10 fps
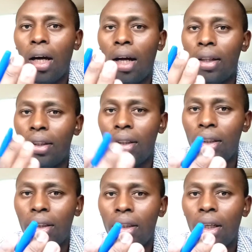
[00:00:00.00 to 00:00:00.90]
at
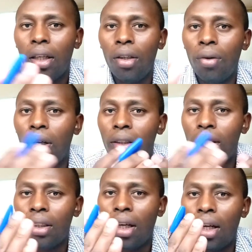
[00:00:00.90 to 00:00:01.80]
least you write
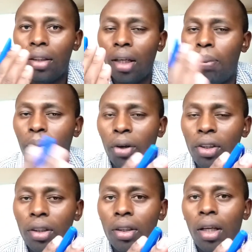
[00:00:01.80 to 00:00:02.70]
some
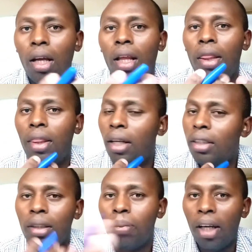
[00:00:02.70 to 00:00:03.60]
point,
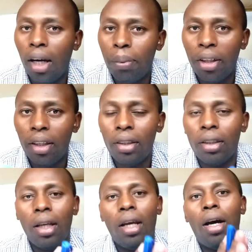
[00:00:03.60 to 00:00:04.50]
that is my happiness.
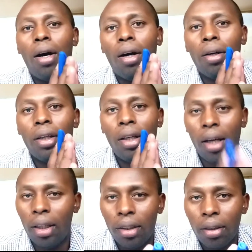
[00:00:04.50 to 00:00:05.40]

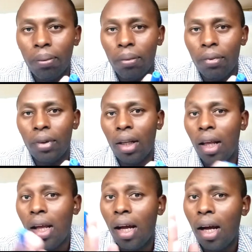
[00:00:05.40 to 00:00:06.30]
Guys,
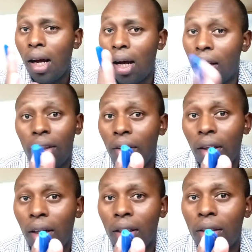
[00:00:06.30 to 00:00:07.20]
until
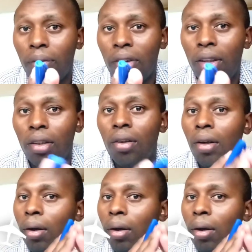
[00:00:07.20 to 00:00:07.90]
the next video,